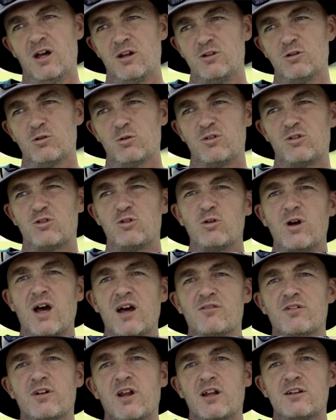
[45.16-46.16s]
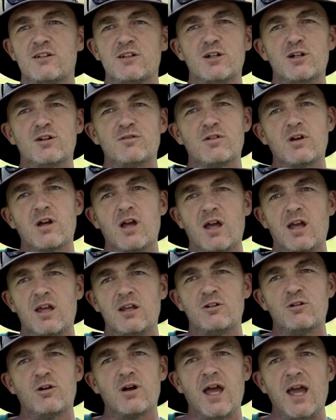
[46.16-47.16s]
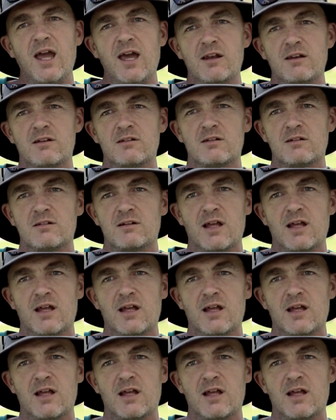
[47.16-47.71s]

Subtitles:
you always do have an idea of it in your head,